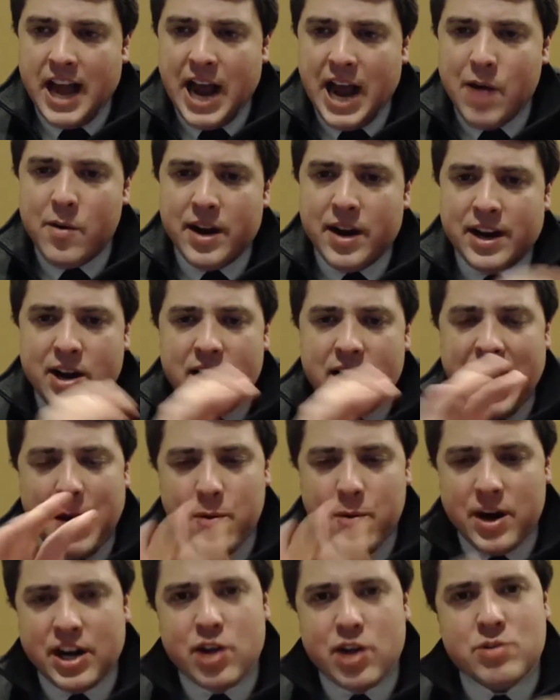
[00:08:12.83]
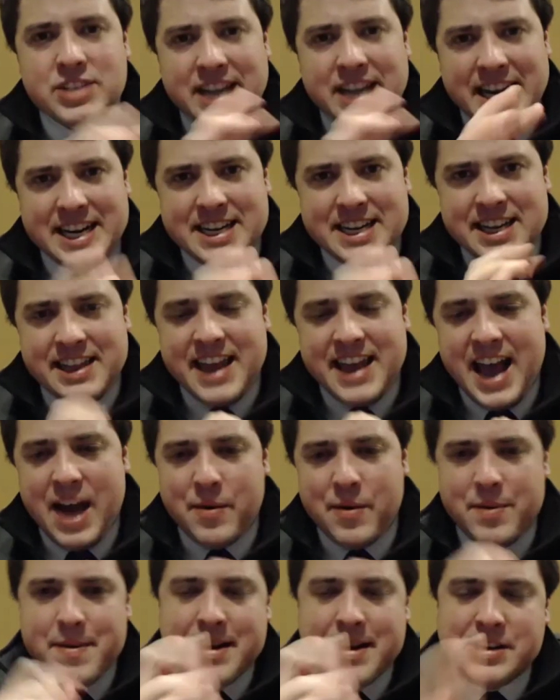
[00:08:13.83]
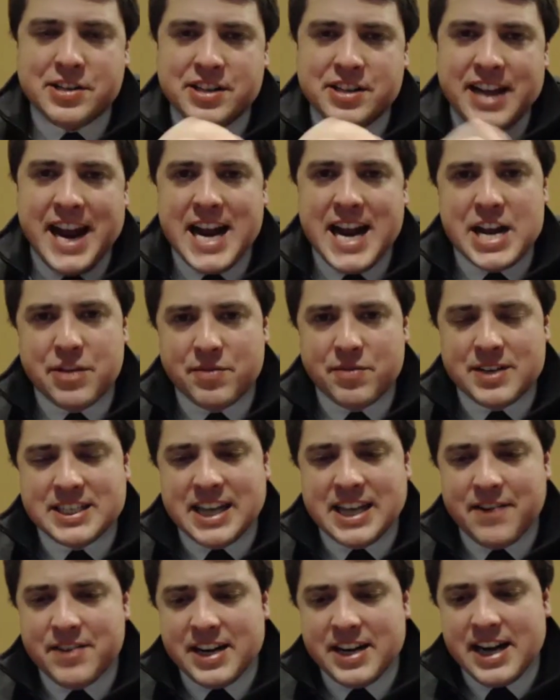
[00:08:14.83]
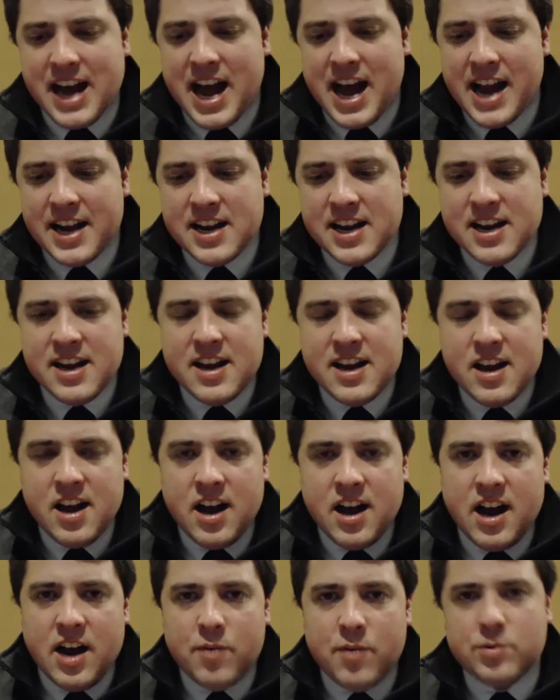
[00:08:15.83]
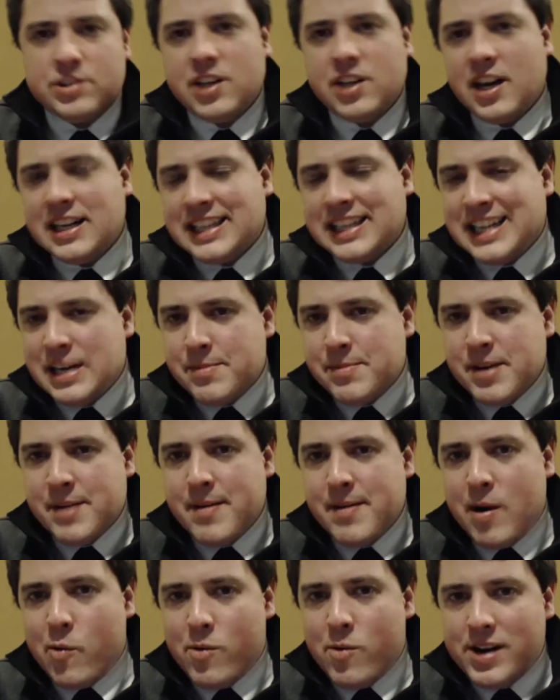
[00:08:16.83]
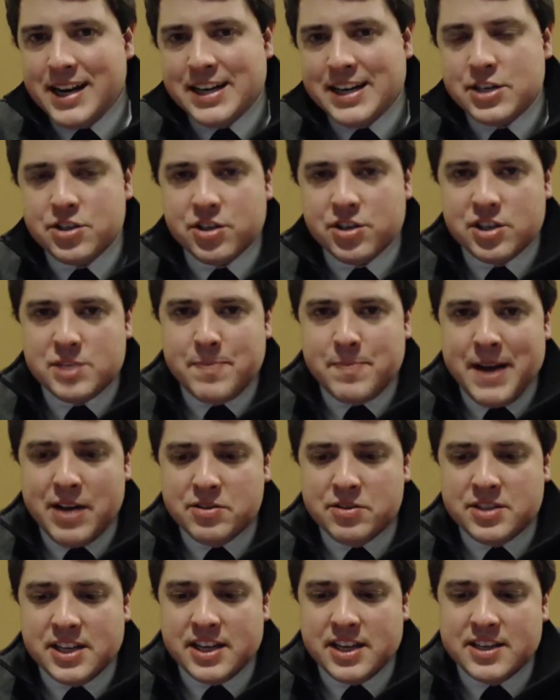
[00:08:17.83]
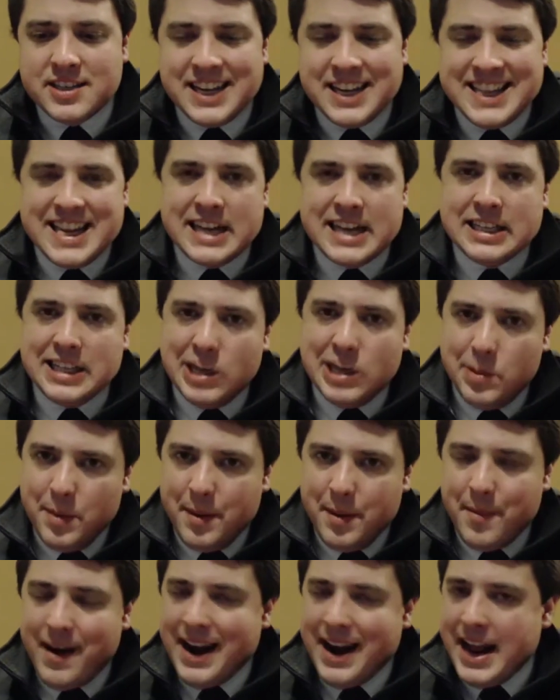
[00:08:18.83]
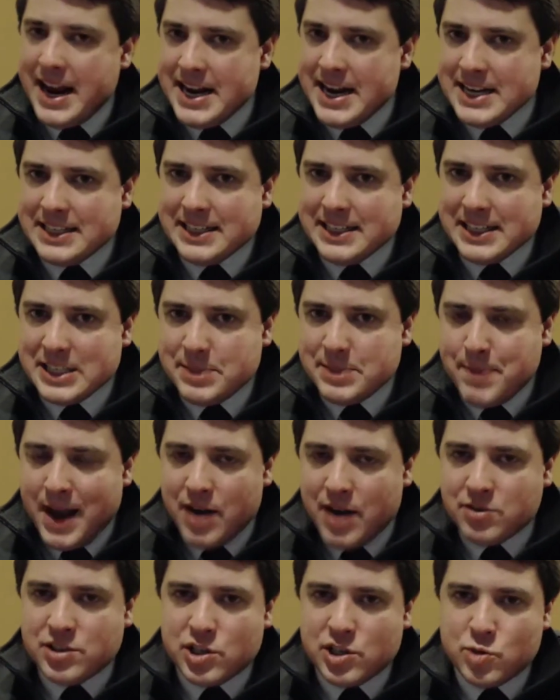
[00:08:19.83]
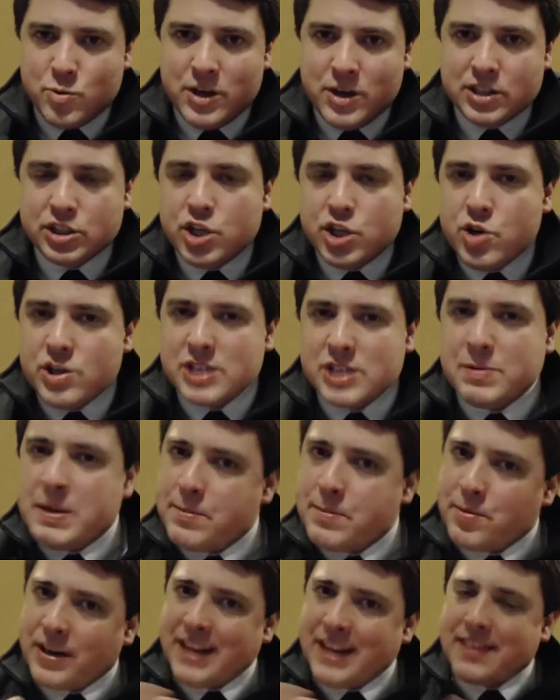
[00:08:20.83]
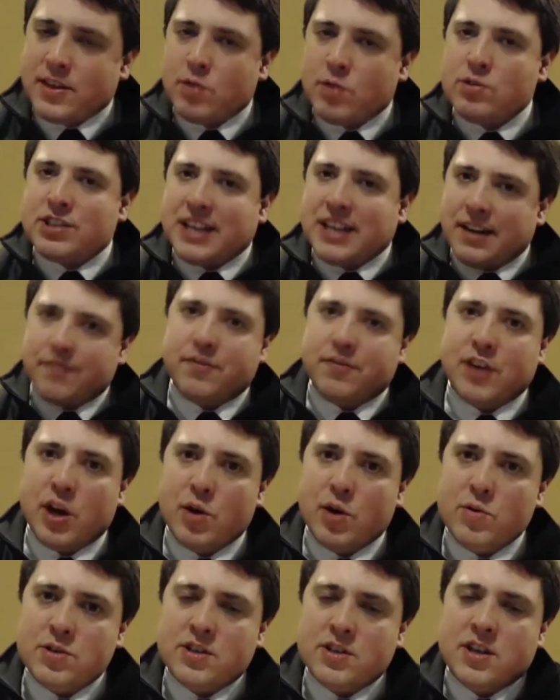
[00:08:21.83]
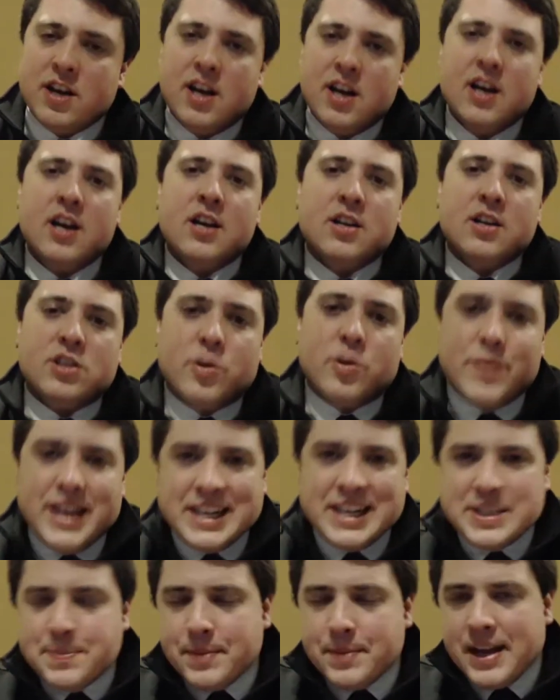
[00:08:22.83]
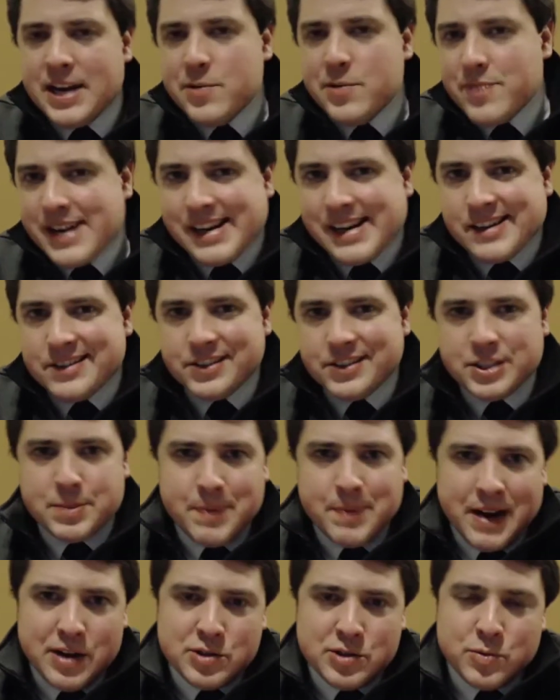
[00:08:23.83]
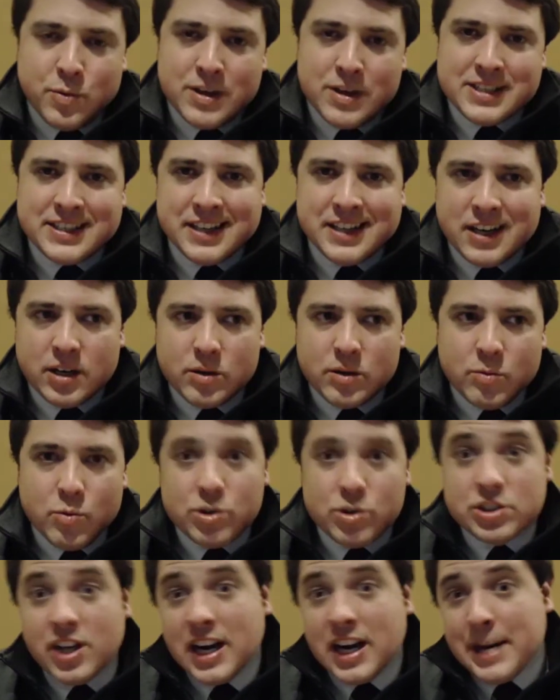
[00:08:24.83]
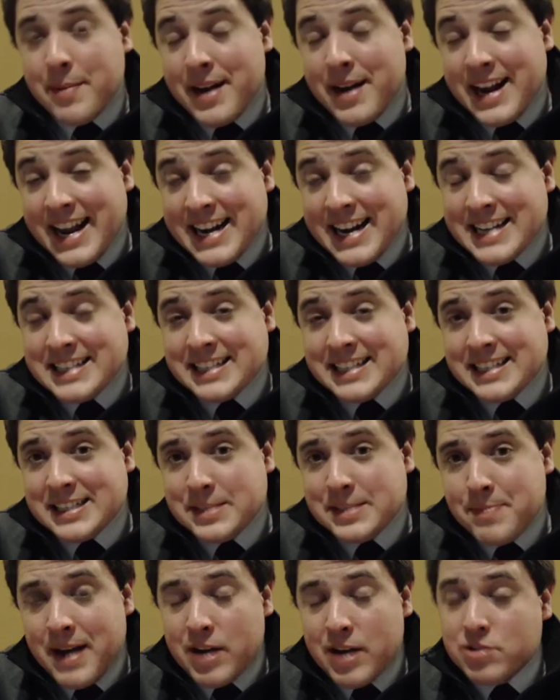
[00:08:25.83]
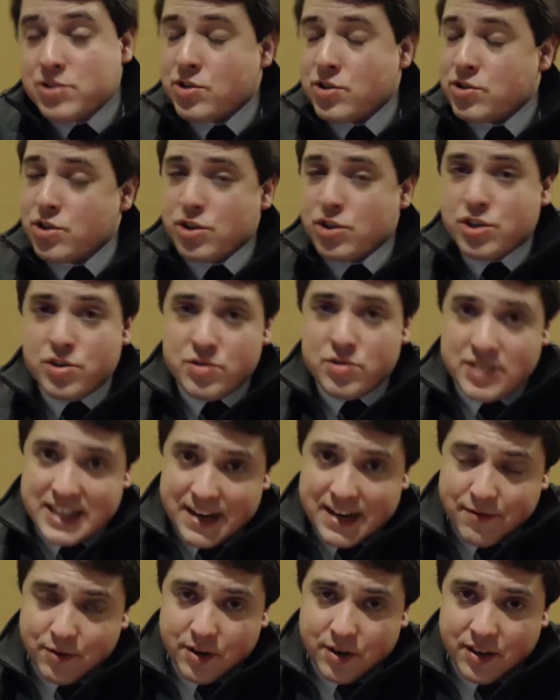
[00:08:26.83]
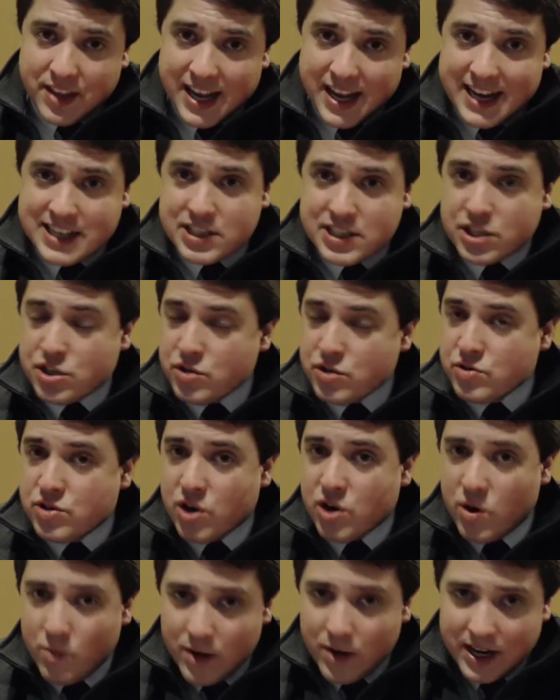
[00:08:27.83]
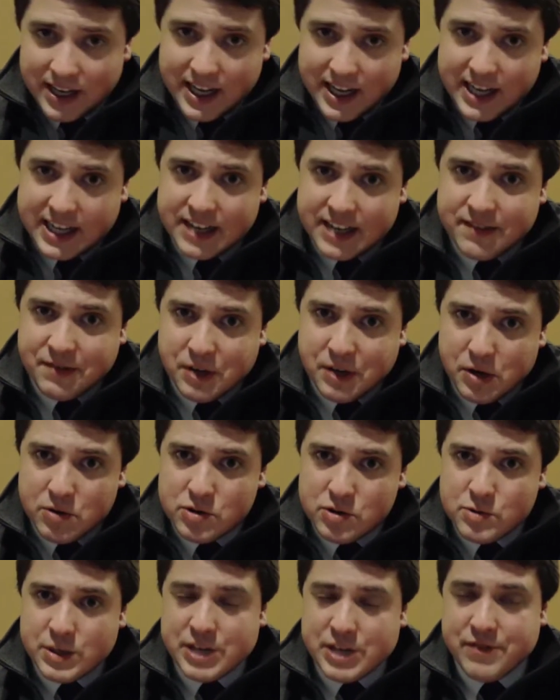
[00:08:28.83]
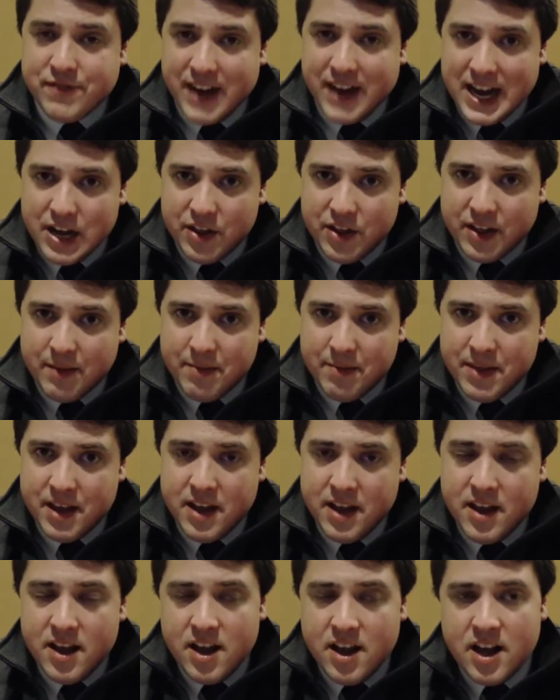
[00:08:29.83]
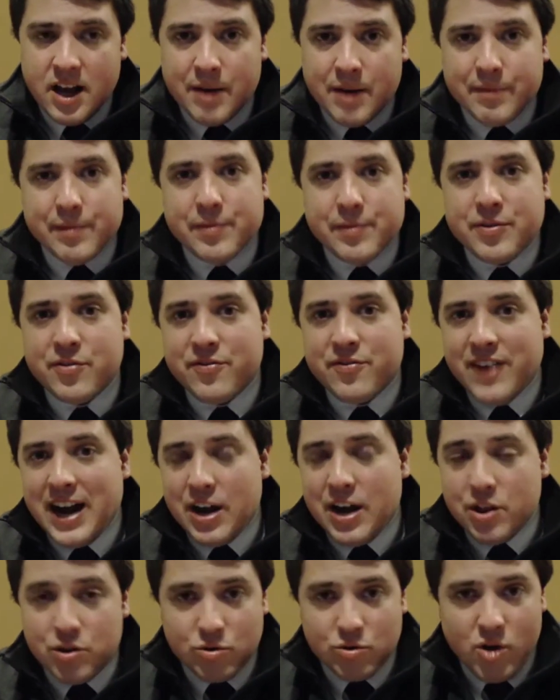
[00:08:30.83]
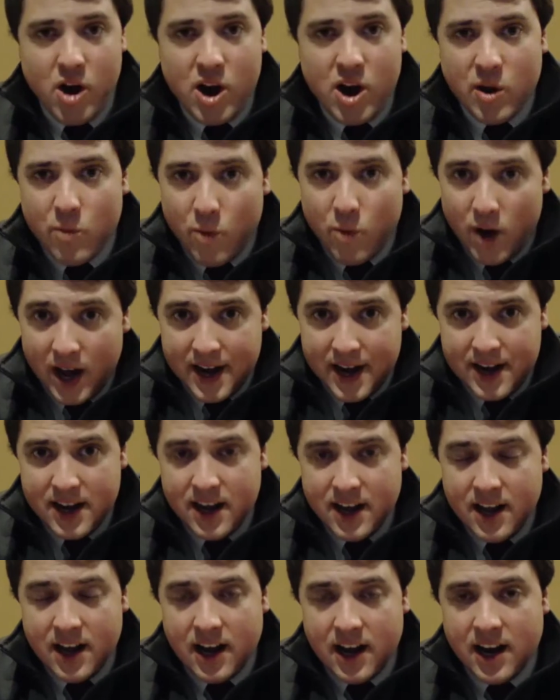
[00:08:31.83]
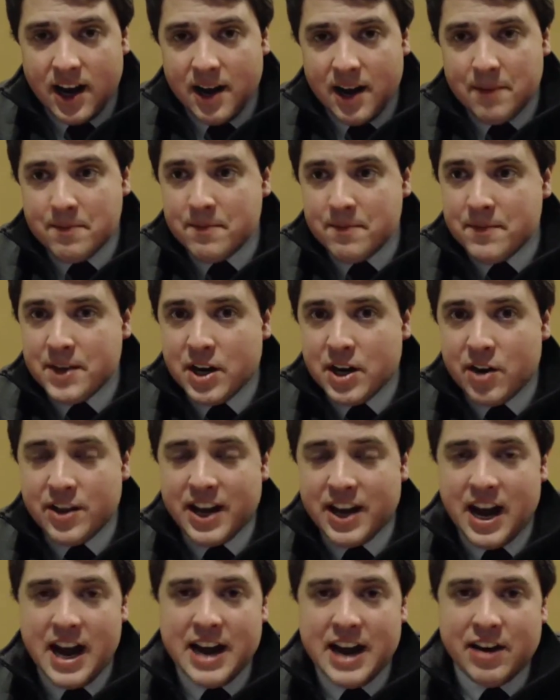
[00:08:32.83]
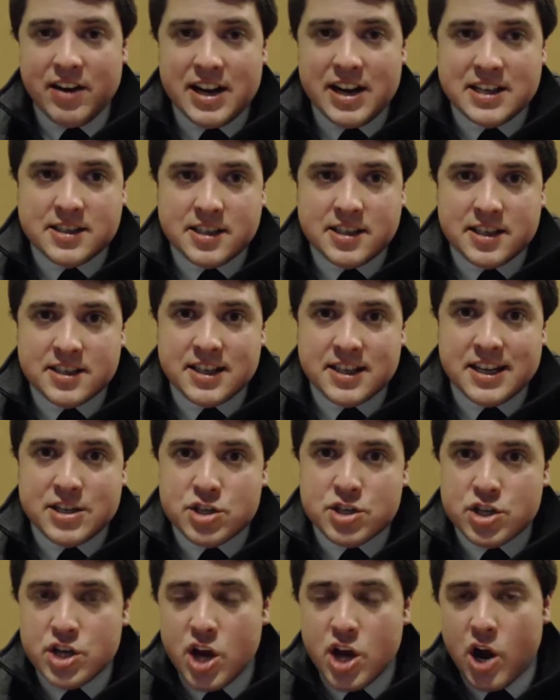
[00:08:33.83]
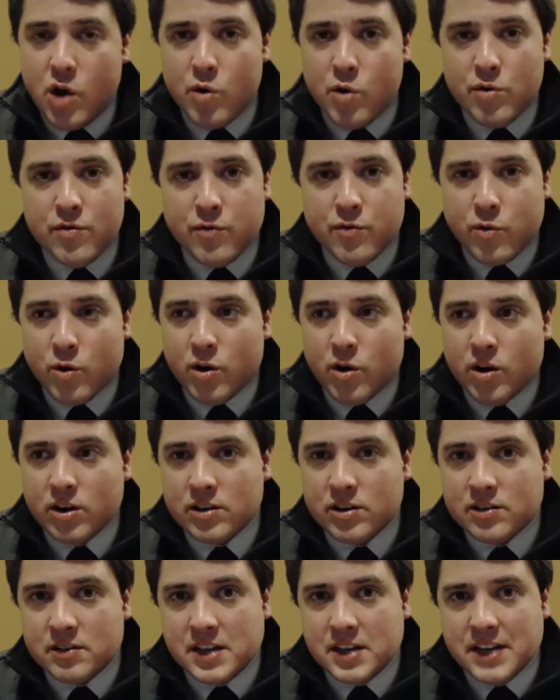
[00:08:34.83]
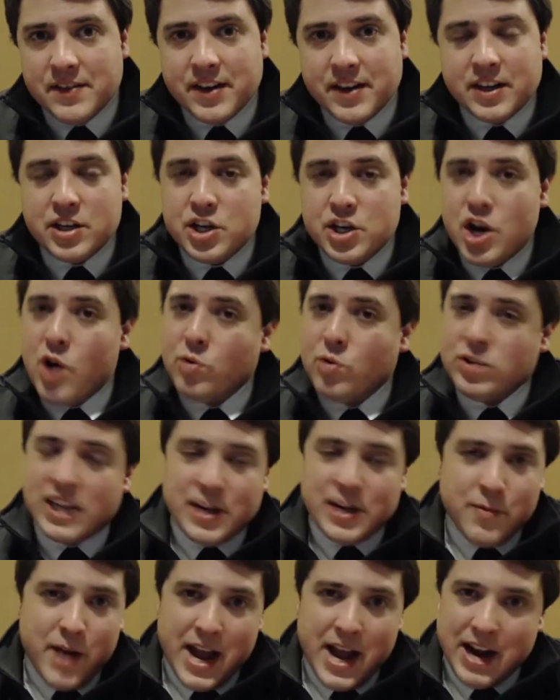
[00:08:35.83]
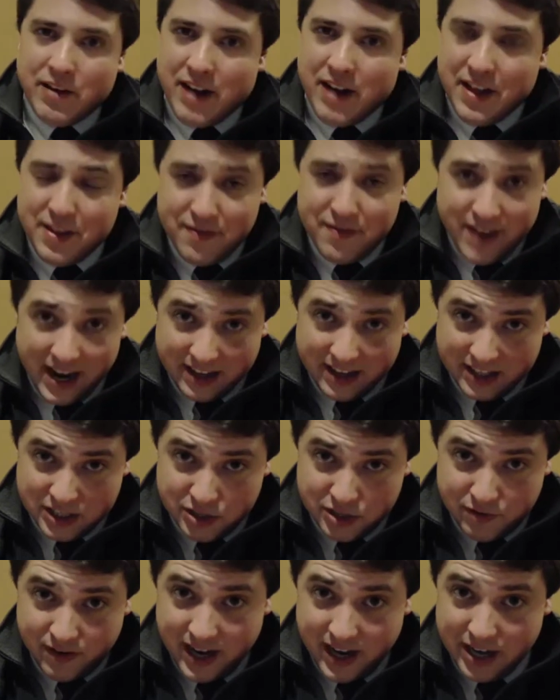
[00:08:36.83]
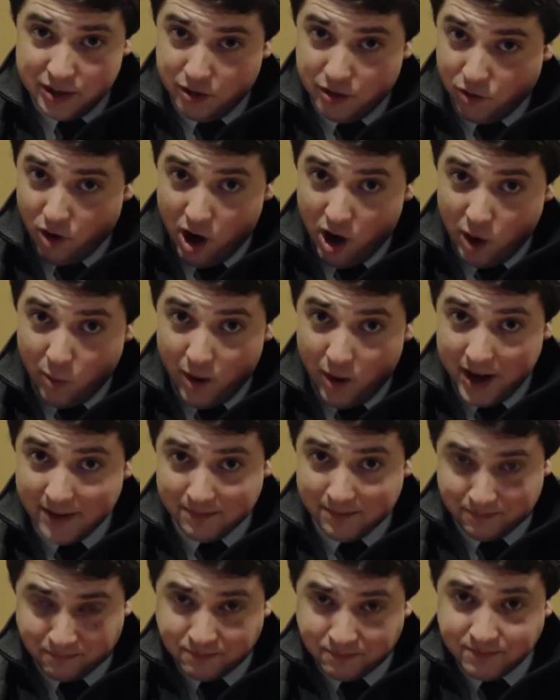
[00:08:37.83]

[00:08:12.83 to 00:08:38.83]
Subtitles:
what goes into that. We mentioned the 8379. We'll talk a little bit about what injured spouse is, and then a little bit about innocent spouse as well too, because people get those confused. So we explained what injured spouse was here. We'll talk about innocent spouse. Those are two different things that you don't want to get confused when you file them. If you file the wrong one, the IRS is known for giving no leeway around the fact that you filed the wrong one